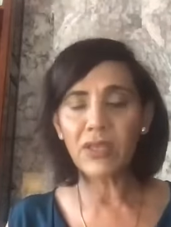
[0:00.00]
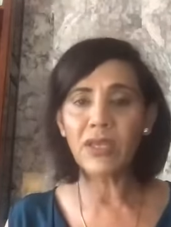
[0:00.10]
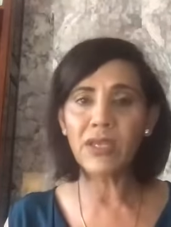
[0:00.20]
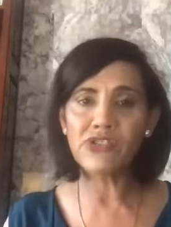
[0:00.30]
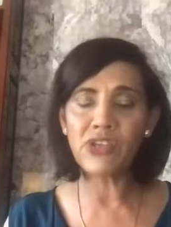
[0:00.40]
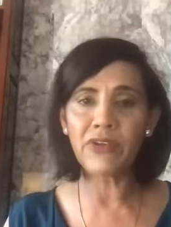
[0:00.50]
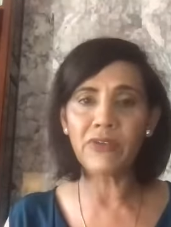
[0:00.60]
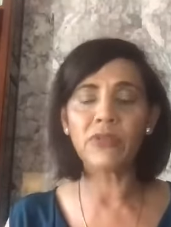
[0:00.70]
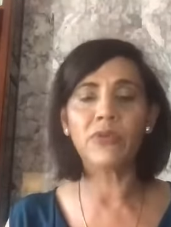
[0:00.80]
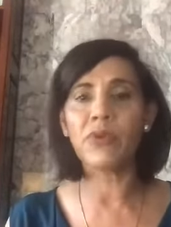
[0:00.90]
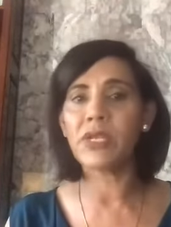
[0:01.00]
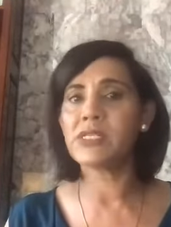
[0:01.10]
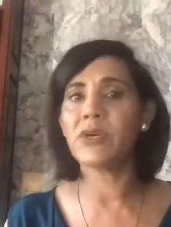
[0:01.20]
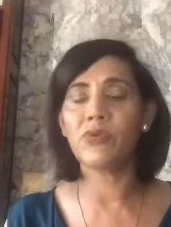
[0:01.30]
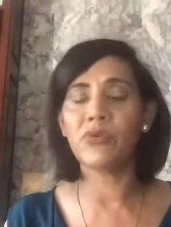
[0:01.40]
In general, the
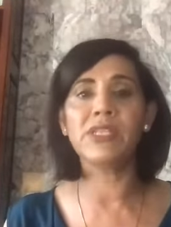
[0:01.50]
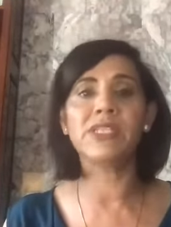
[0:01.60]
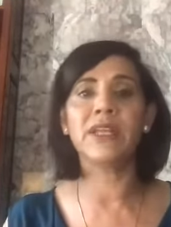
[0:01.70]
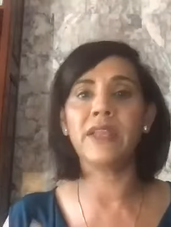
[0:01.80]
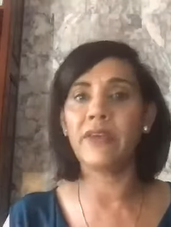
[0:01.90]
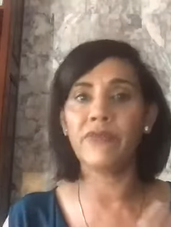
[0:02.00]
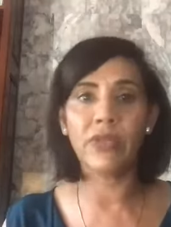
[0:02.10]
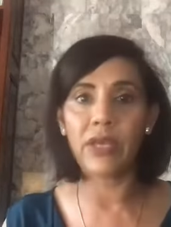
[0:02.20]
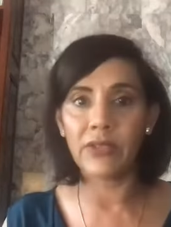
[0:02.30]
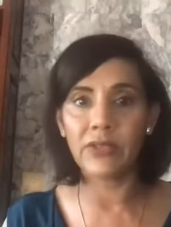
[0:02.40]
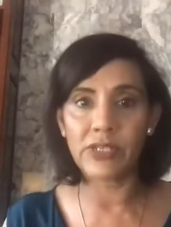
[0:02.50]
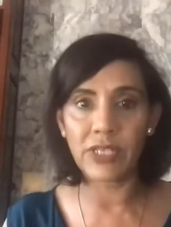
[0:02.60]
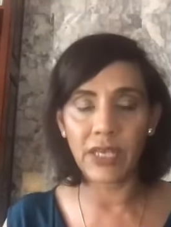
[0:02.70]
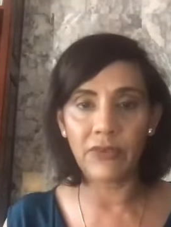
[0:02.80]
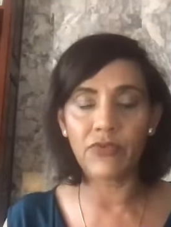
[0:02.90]
weights are only done every other
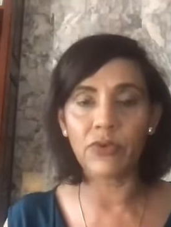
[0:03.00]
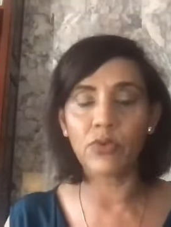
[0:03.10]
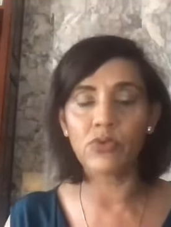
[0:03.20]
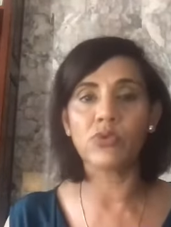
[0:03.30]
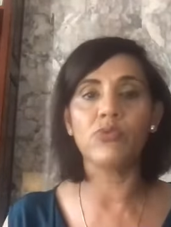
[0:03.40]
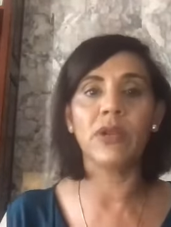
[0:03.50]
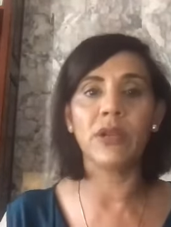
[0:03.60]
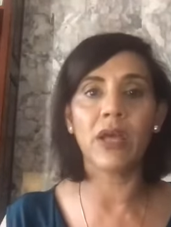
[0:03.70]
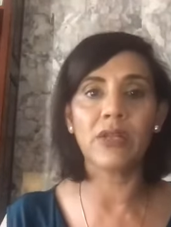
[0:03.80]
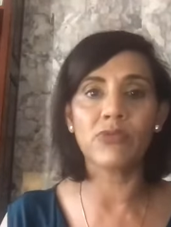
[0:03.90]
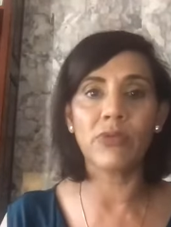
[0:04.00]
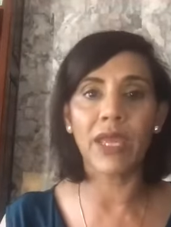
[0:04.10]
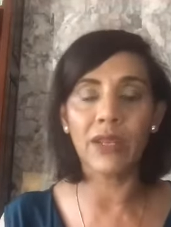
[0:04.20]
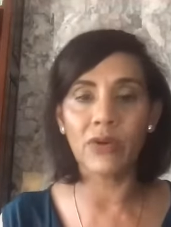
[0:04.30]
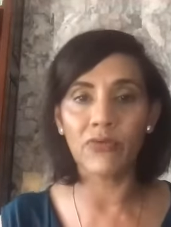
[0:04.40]
day for those who are not
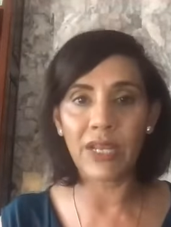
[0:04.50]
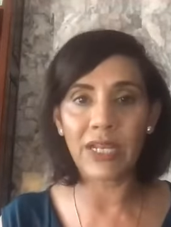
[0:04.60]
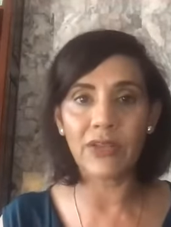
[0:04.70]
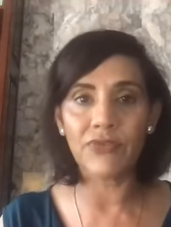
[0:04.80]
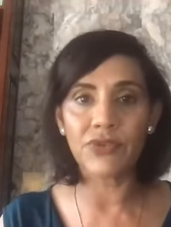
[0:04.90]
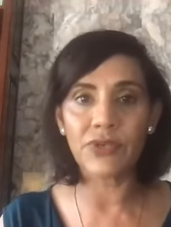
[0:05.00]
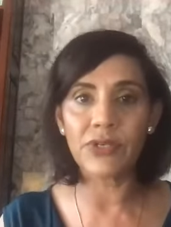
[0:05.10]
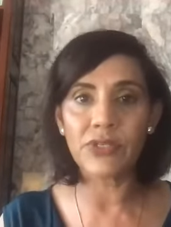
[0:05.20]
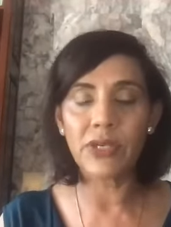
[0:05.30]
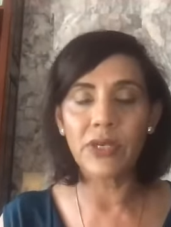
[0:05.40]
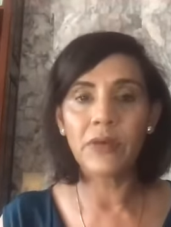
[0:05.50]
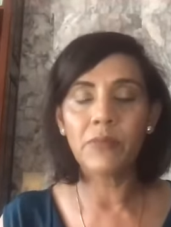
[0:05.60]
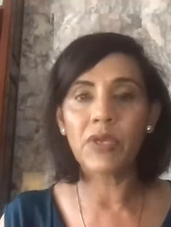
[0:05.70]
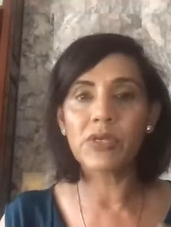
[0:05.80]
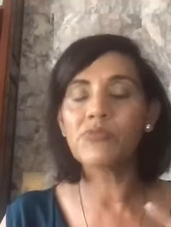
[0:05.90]
regular weightlifters,
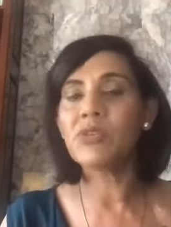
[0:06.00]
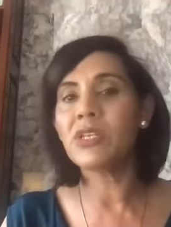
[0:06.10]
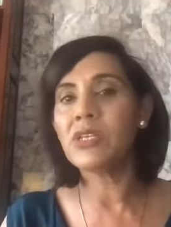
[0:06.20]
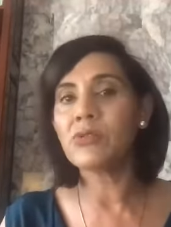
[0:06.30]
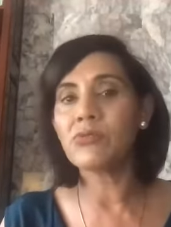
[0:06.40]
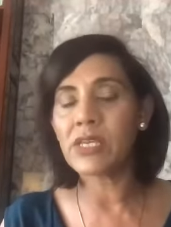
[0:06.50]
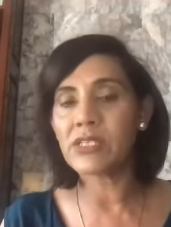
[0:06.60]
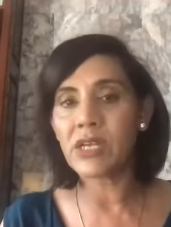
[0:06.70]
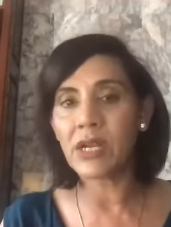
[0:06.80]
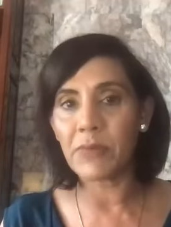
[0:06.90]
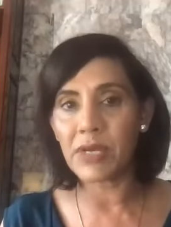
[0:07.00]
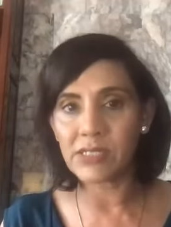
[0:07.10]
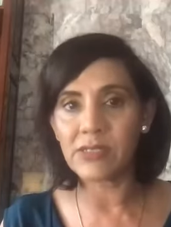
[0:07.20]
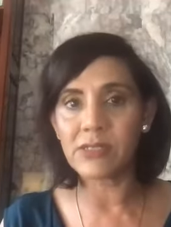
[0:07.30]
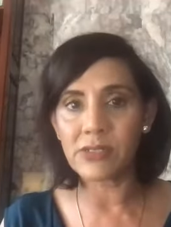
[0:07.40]
because we need to rest our
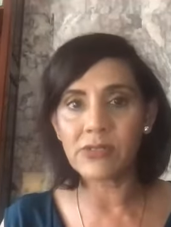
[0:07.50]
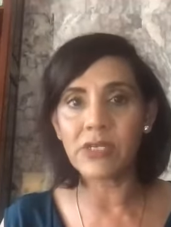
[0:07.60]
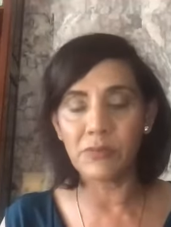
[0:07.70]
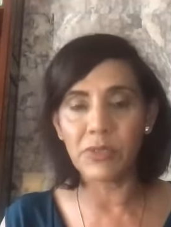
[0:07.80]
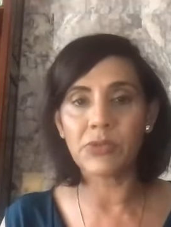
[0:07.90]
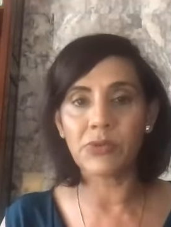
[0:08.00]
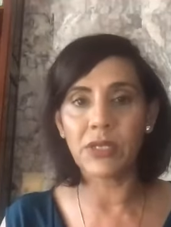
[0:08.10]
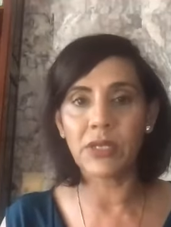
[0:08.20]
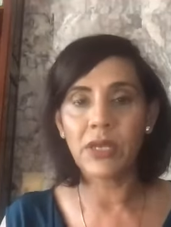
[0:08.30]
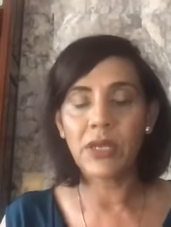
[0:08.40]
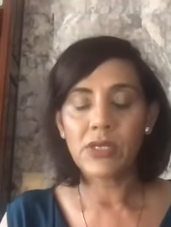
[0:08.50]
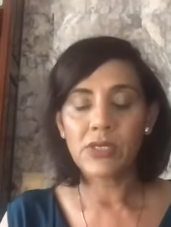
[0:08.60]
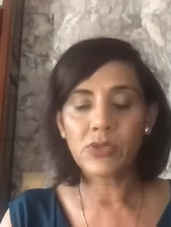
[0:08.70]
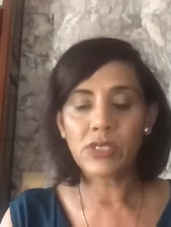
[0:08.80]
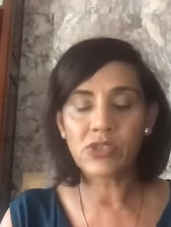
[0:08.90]
muscles in between.
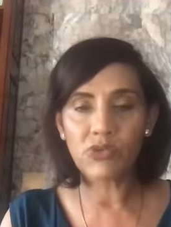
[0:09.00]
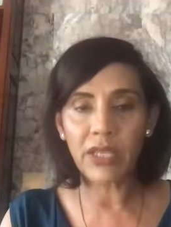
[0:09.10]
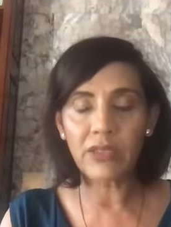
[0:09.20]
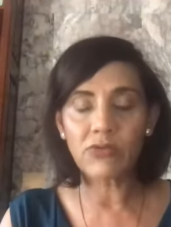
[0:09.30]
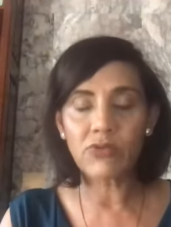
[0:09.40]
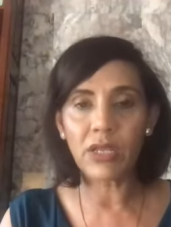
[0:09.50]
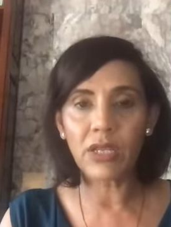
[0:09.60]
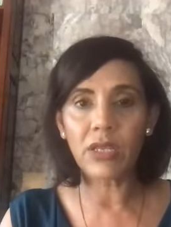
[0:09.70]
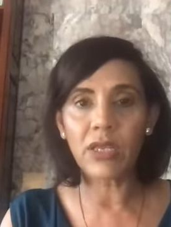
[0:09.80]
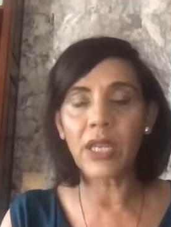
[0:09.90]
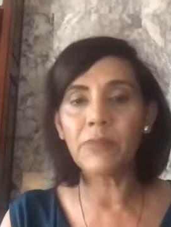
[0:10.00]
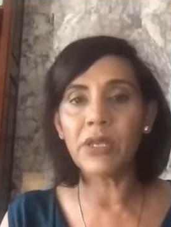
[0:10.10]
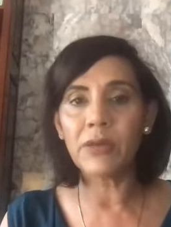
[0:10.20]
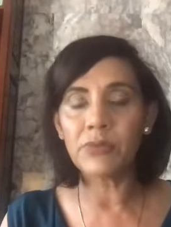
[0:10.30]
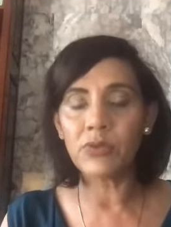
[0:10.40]
So the strength training can be
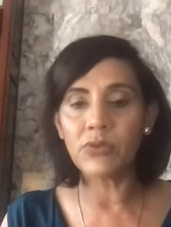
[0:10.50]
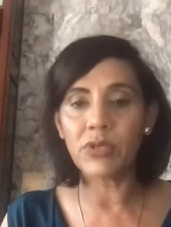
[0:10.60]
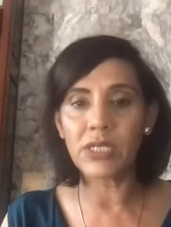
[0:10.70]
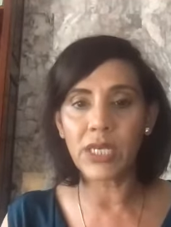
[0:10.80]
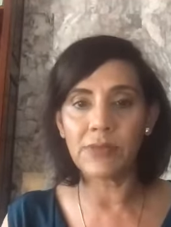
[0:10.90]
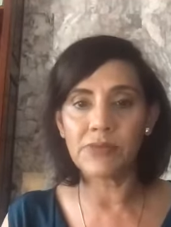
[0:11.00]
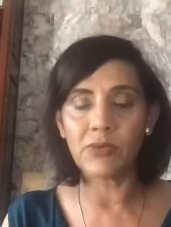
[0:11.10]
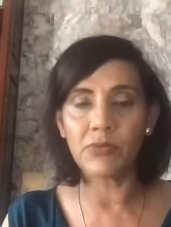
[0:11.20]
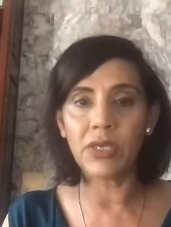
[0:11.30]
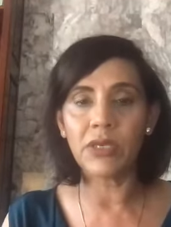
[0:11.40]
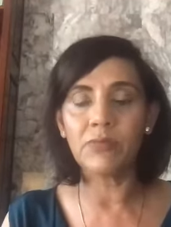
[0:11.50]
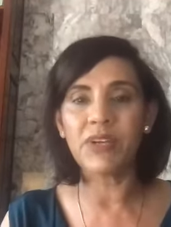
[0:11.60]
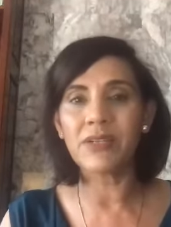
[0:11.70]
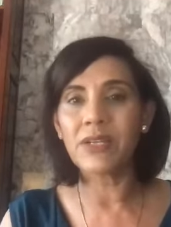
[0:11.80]
up to 3 times a week, but